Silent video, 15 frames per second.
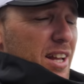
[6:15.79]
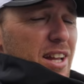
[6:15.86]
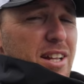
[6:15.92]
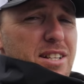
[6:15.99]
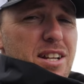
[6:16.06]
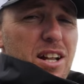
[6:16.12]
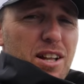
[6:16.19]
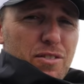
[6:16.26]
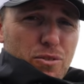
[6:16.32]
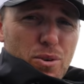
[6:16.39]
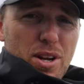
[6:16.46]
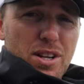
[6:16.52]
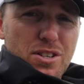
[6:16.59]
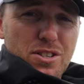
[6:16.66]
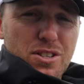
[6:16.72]
until I've
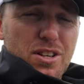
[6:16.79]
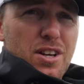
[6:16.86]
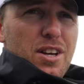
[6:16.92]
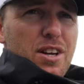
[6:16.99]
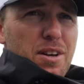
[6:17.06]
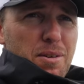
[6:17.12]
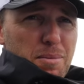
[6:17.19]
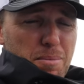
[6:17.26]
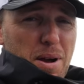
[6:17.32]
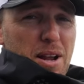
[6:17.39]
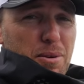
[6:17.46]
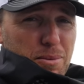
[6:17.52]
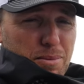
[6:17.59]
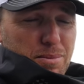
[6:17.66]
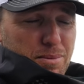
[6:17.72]
reached
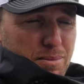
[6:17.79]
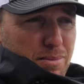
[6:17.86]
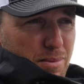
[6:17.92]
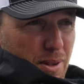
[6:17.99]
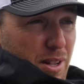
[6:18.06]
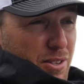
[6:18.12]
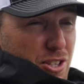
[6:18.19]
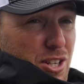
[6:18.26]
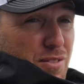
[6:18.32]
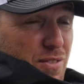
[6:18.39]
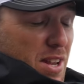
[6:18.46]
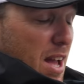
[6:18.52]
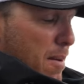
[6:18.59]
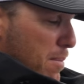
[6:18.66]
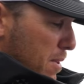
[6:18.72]
my
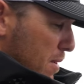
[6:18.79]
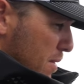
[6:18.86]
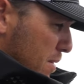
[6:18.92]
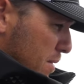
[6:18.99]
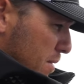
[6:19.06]
achieved depth.